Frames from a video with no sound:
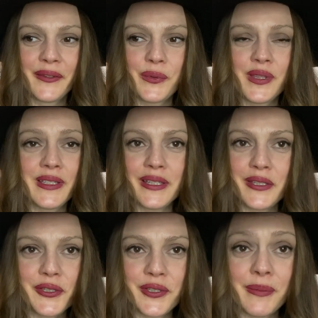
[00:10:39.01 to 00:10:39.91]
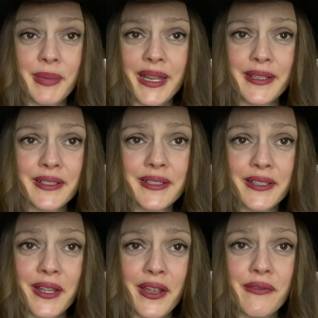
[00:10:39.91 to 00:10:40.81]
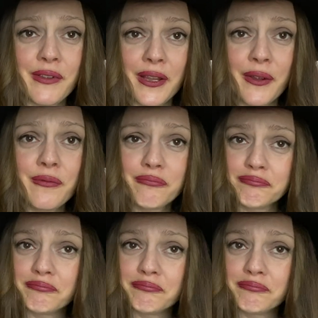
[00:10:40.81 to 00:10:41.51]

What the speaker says: with delicious abandon to life now.